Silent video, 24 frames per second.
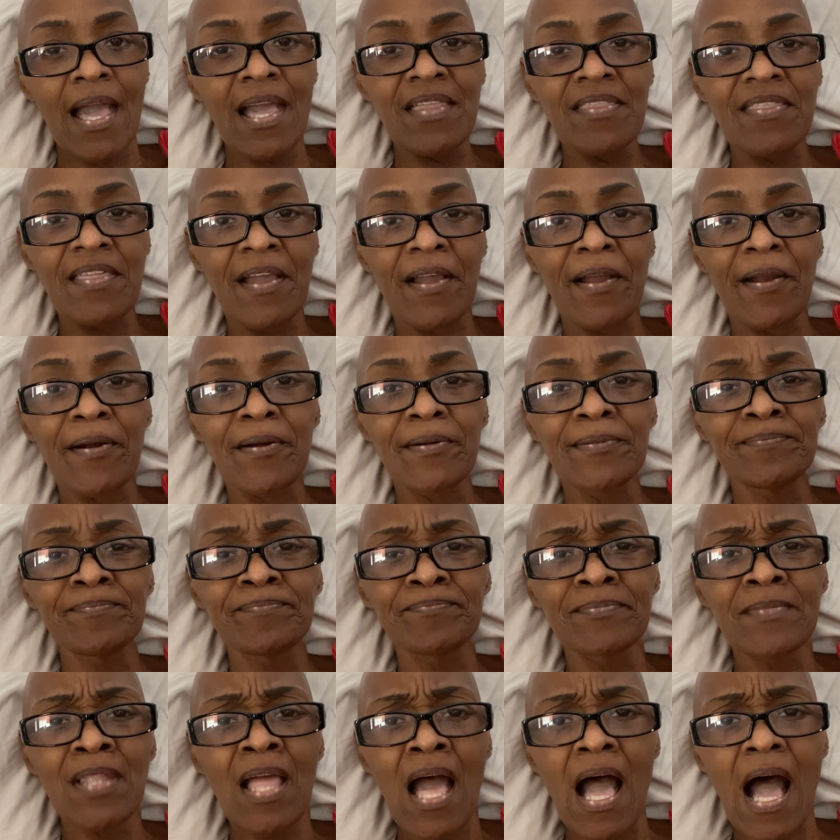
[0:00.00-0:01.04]
there.
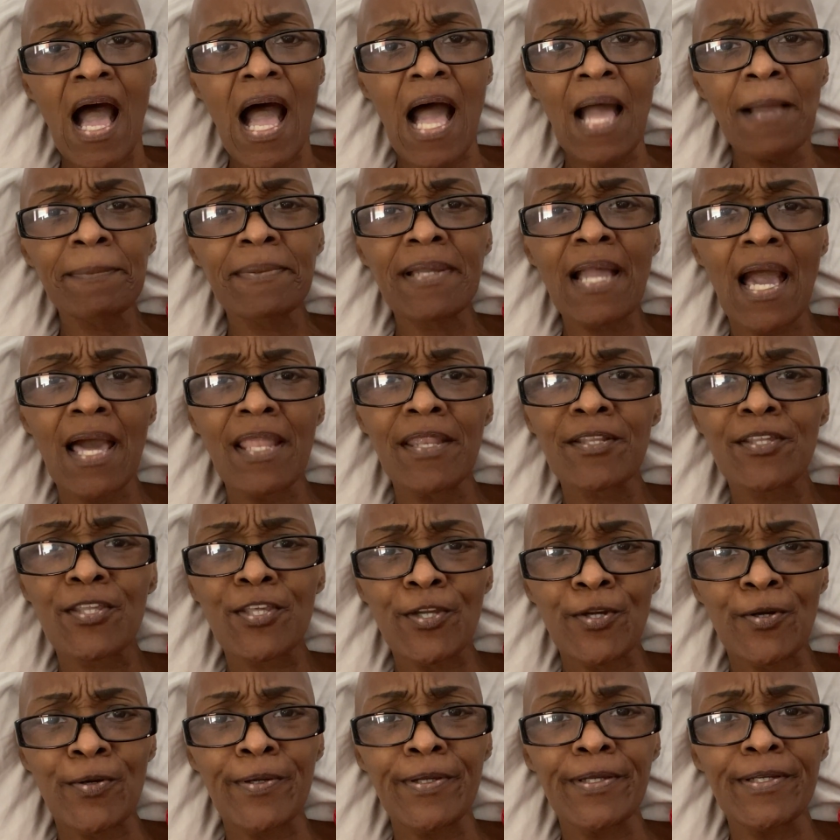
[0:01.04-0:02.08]
I'm kind of
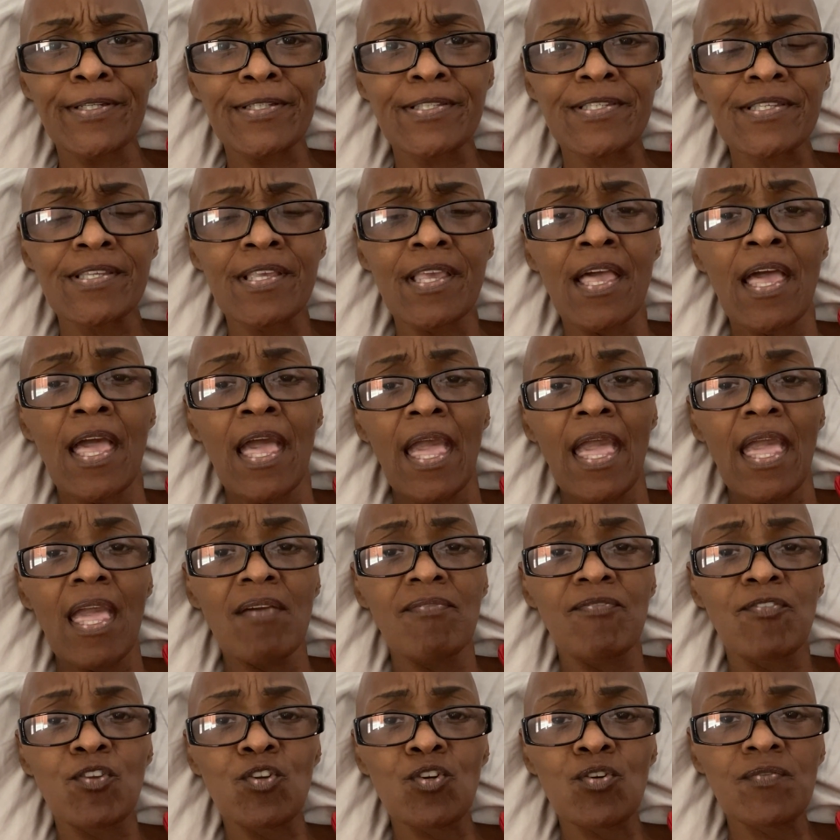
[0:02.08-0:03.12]
curious.
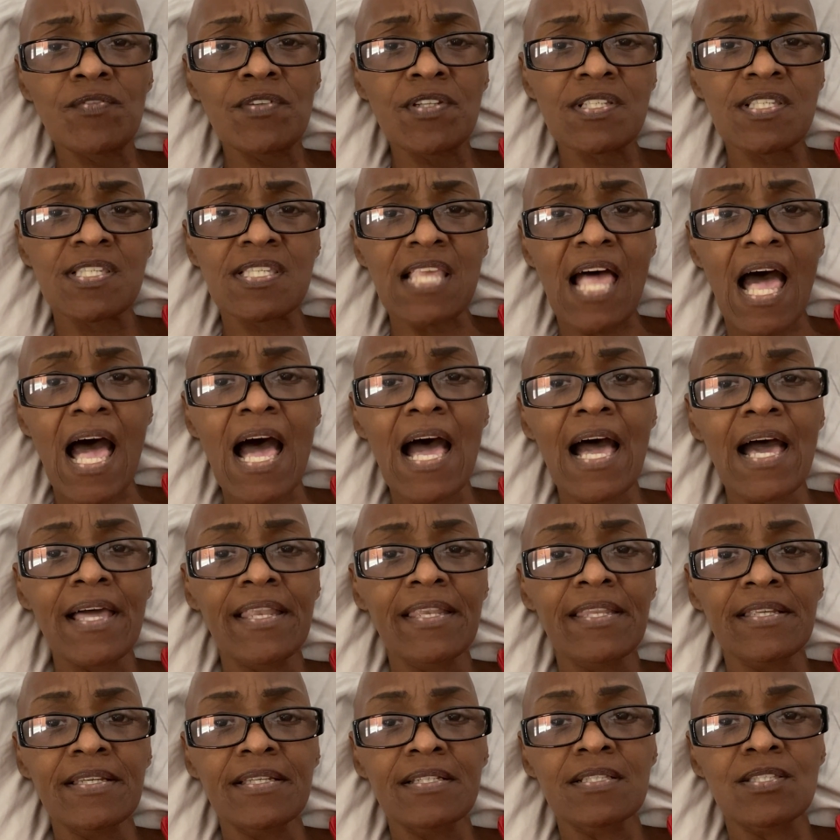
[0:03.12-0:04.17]
If you've
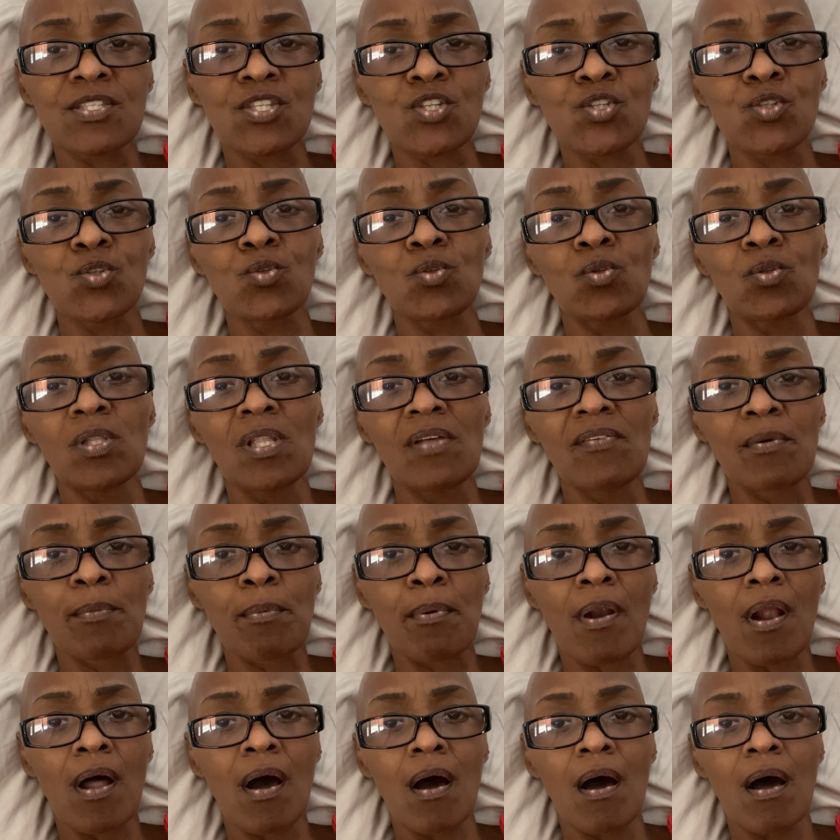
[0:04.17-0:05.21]
decided to live
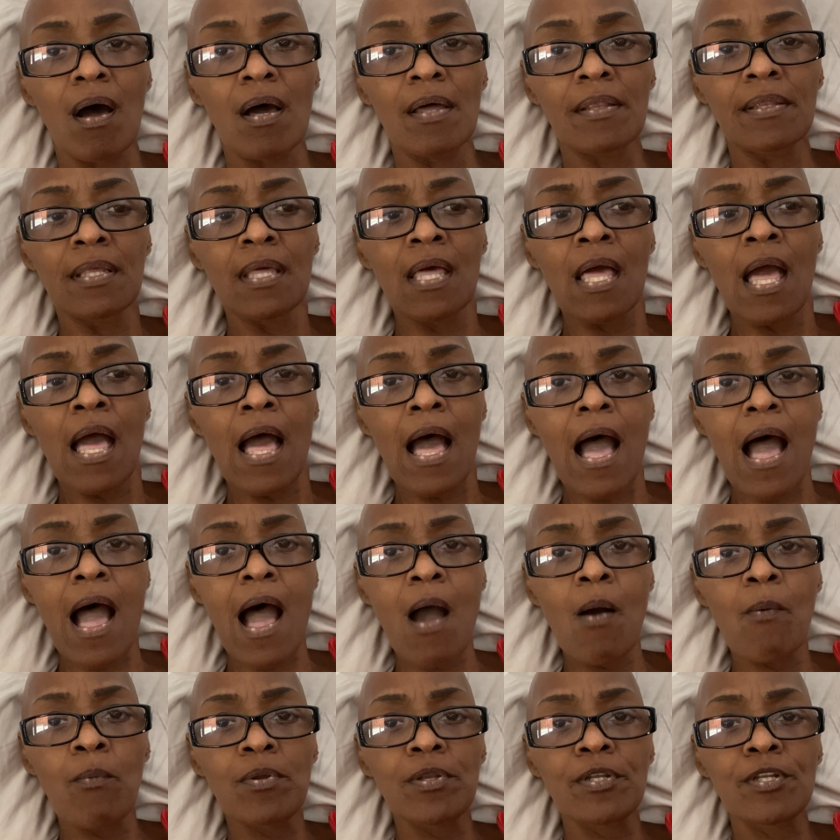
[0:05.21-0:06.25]
abroad,
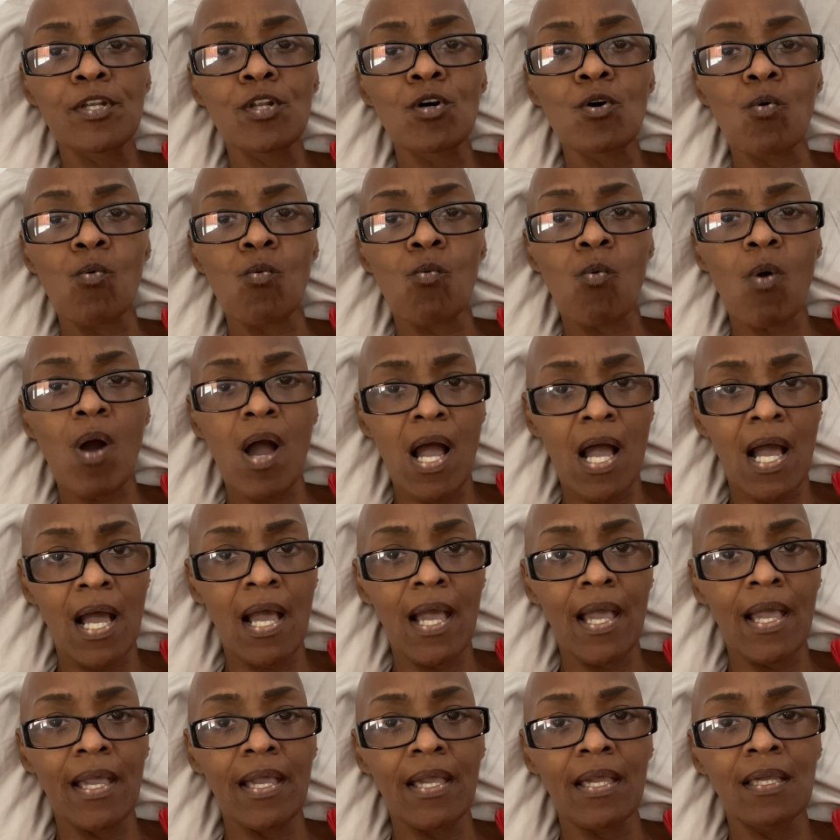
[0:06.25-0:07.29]
I want to know
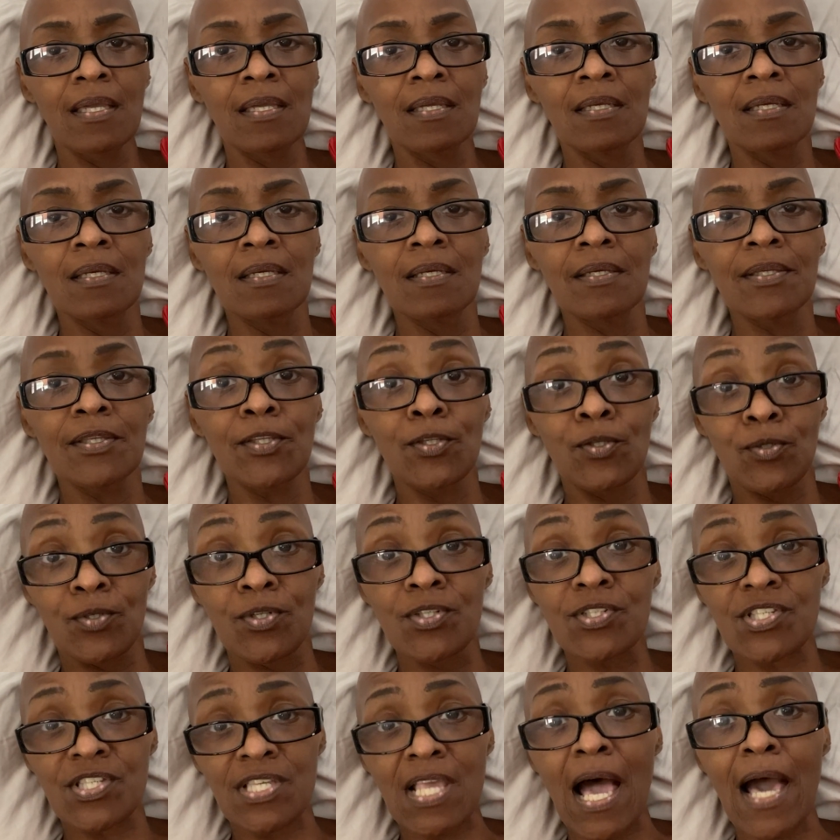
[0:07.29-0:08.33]
why you
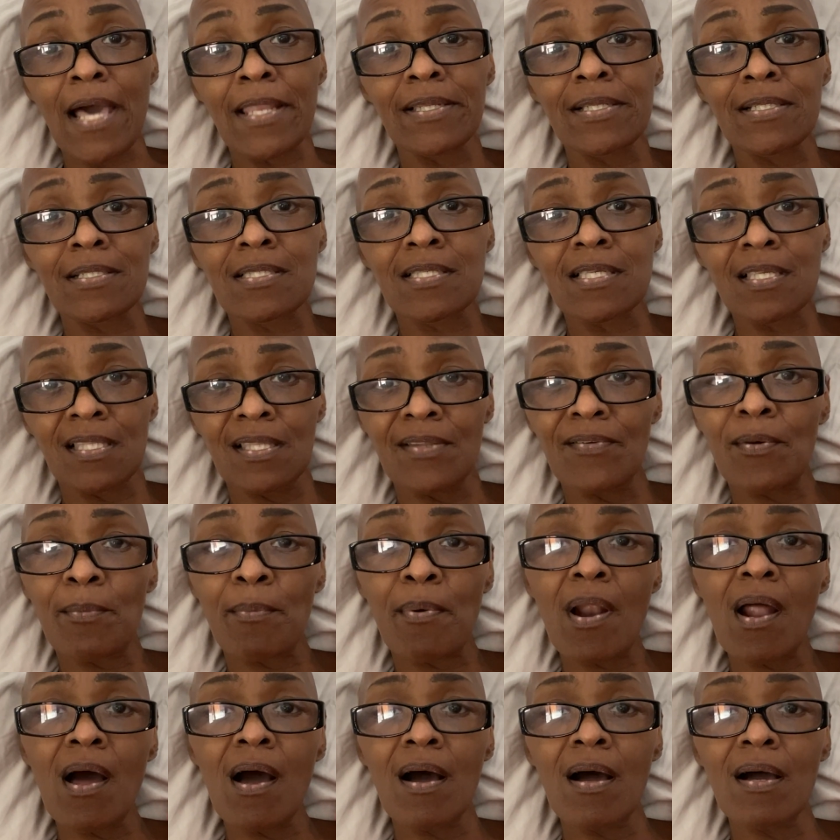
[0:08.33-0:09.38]
decided to live
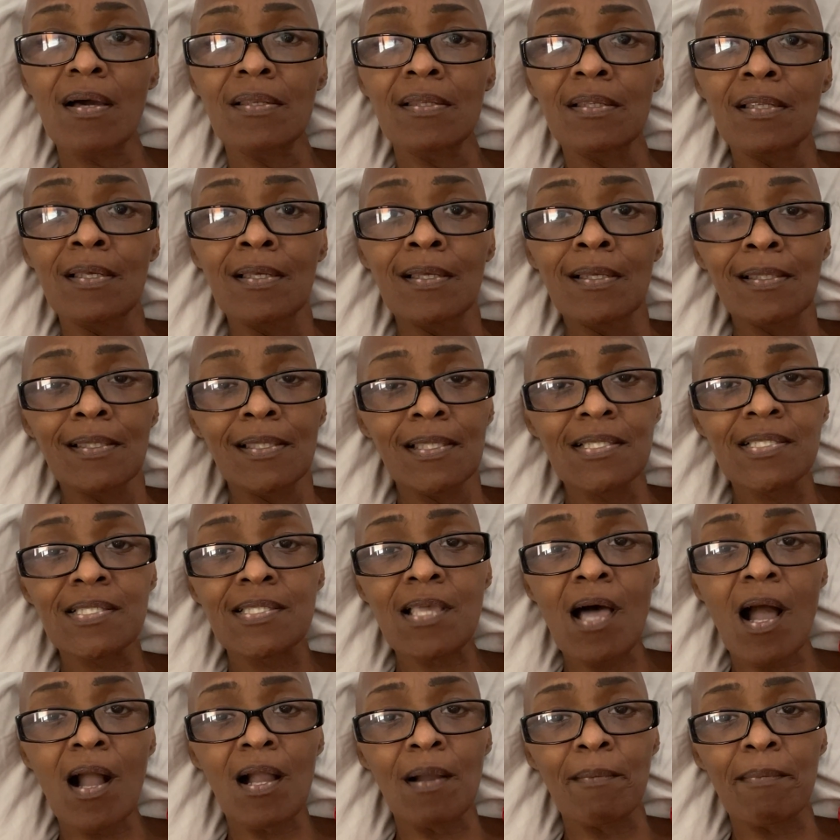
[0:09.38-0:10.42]
abroad. Let's
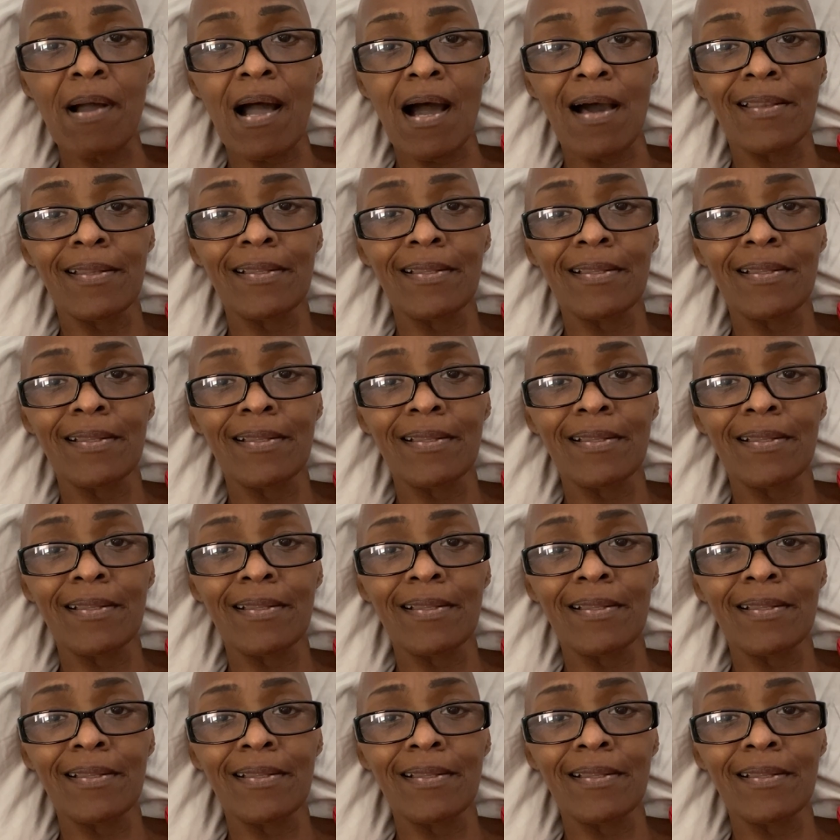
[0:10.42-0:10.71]
talk about